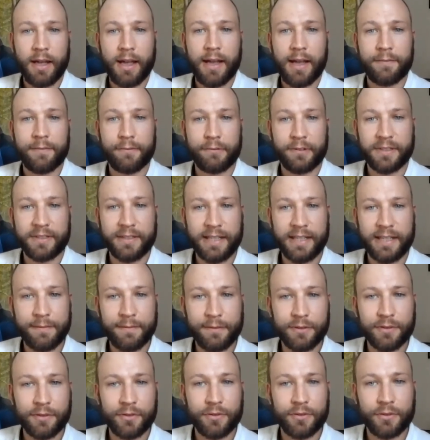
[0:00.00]
Have
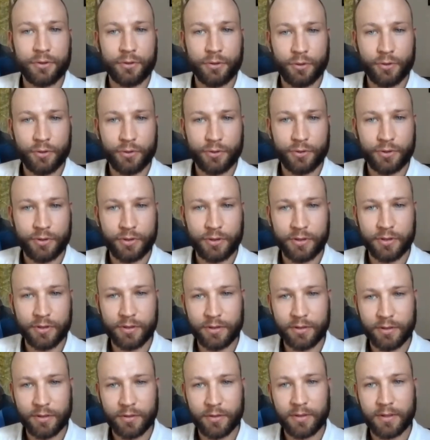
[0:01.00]
receivers and
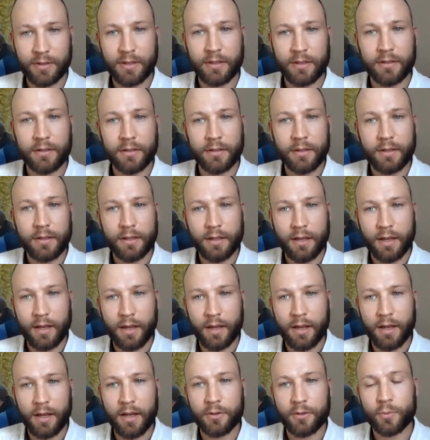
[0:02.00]
sources
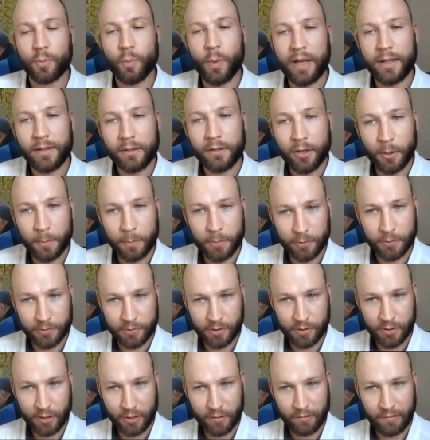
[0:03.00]
as well coupled
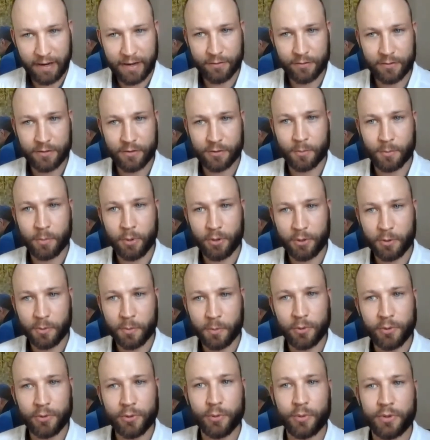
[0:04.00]
to the ground as
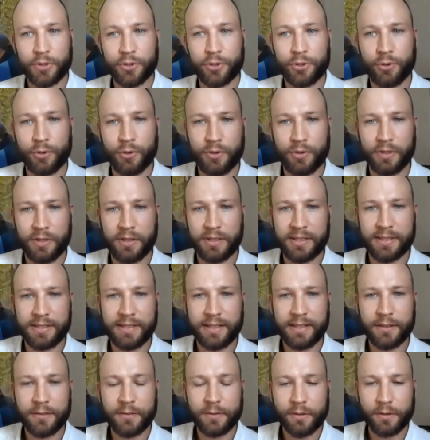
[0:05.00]
possible to ensure that the
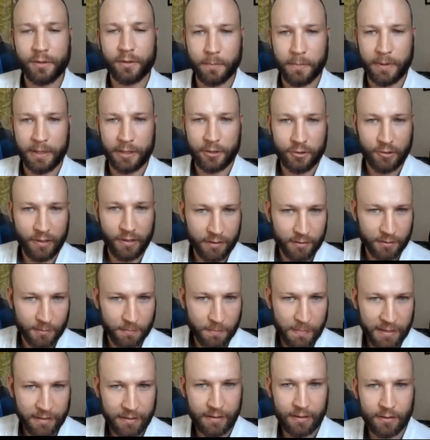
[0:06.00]
signal can be
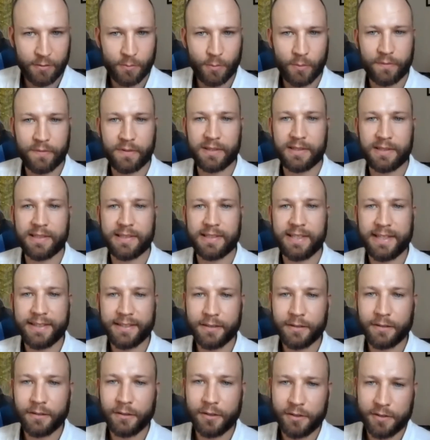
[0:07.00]
transmitted with as
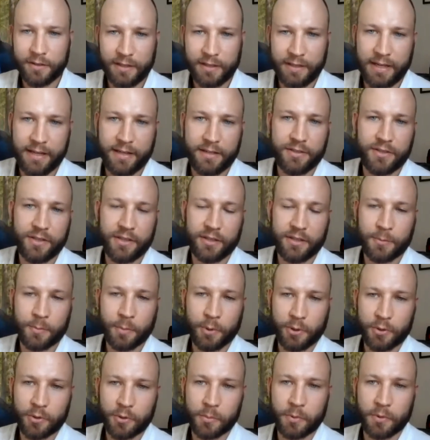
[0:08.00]
little loss in energy as
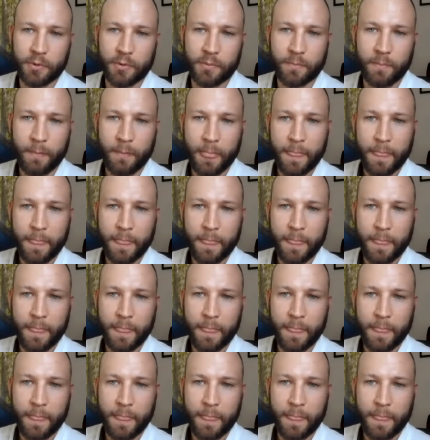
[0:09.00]
possible.